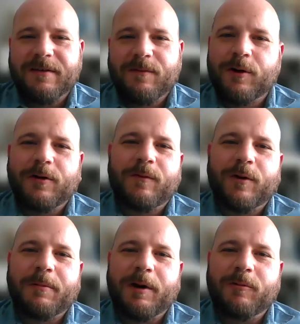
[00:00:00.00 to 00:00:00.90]
for
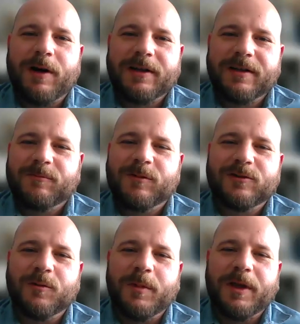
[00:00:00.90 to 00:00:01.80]
everyone who want
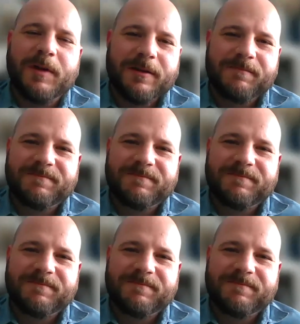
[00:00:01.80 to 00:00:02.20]
to meet me.